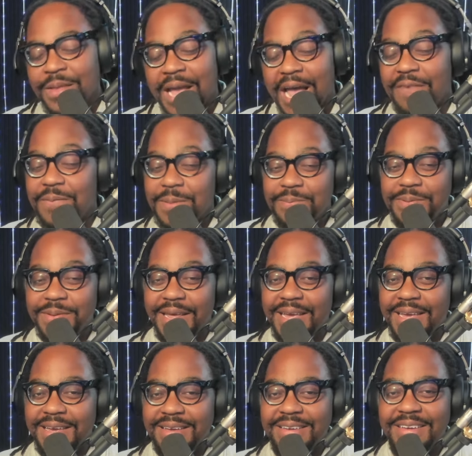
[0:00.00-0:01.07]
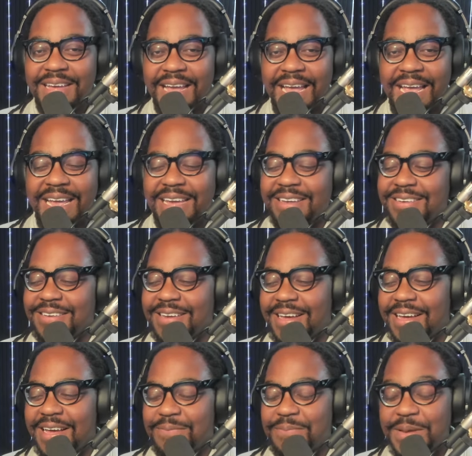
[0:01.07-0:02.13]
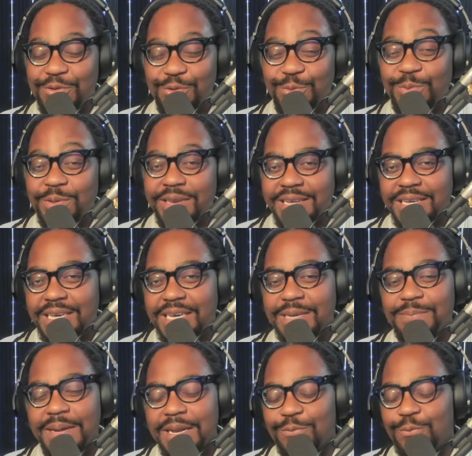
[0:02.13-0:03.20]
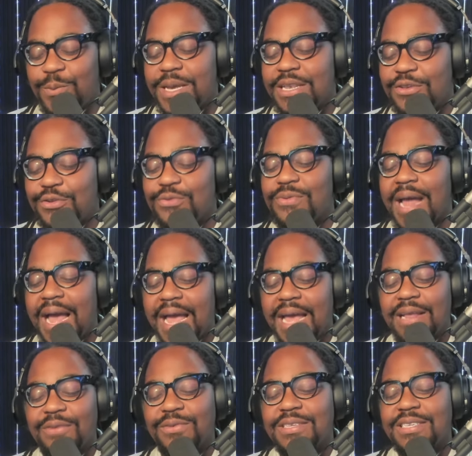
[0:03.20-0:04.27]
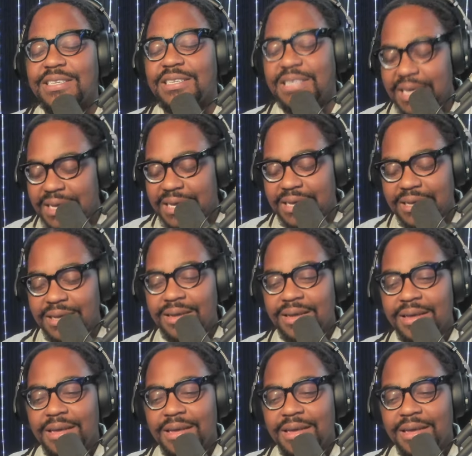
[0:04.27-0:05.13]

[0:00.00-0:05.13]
I've been playing and I've uh, been doing really good, but we do not see